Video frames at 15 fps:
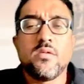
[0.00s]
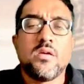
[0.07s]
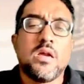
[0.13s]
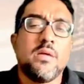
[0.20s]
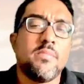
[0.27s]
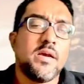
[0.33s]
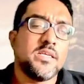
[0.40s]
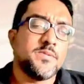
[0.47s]

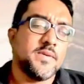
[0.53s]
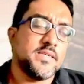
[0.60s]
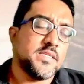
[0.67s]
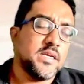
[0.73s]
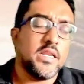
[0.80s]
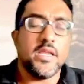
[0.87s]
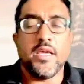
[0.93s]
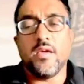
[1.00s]
Kama is
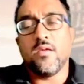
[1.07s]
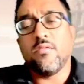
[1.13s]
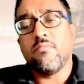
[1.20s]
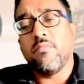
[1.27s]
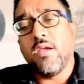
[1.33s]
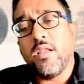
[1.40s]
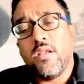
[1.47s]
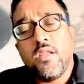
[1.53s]
basically
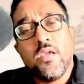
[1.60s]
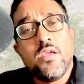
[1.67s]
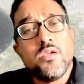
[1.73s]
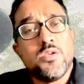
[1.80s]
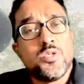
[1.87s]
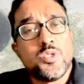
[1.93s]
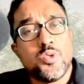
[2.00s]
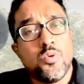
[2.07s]
mainly
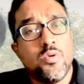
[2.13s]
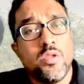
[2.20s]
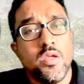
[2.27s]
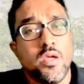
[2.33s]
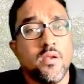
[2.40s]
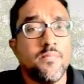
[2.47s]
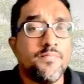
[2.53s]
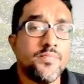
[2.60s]
shown
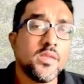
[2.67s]
here.